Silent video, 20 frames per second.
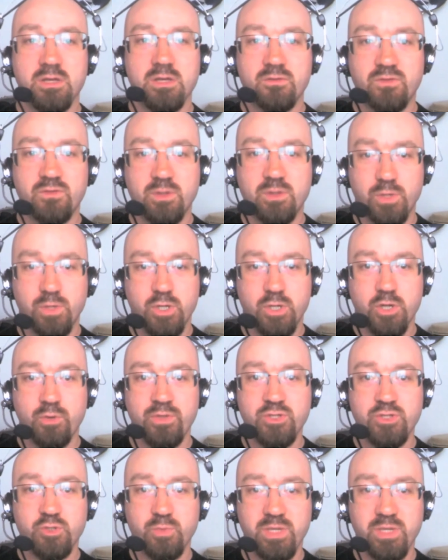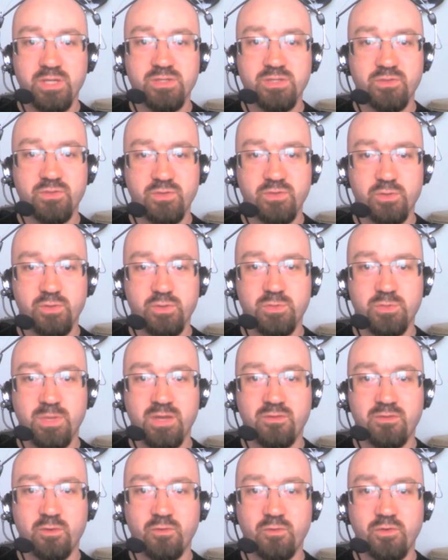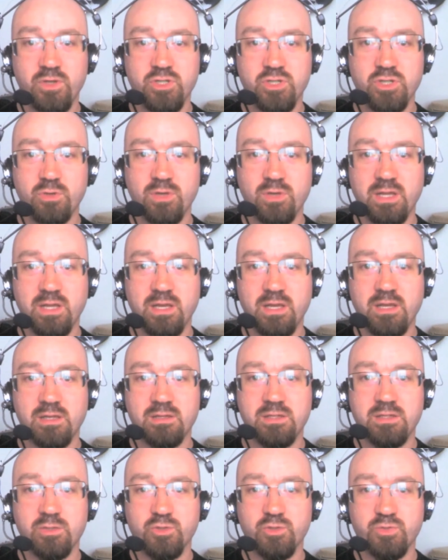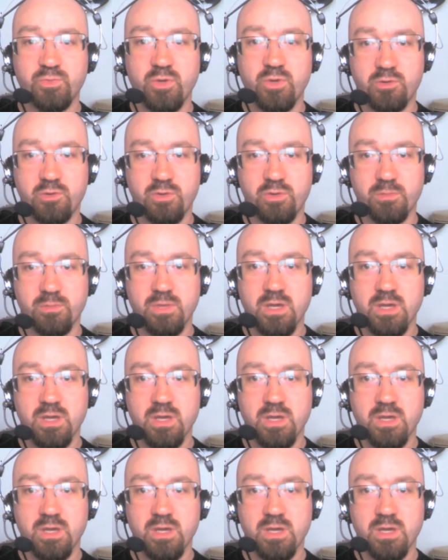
They were going to be interviewed by the official Illéa news program.